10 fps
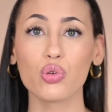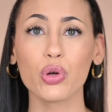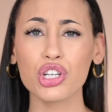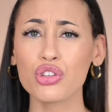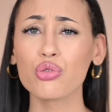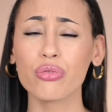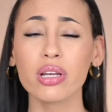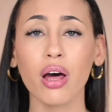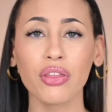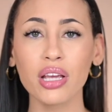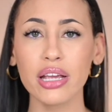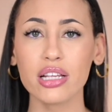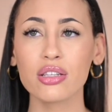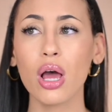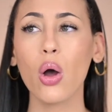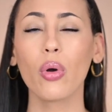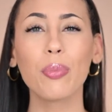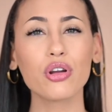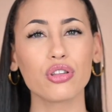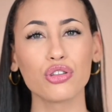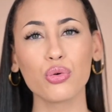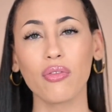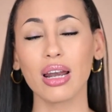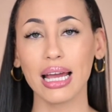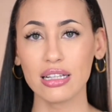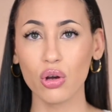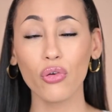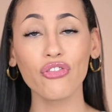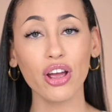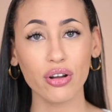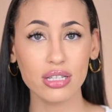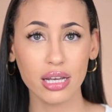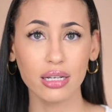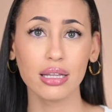which is usually not the case with persons who have lighter or fairer skin.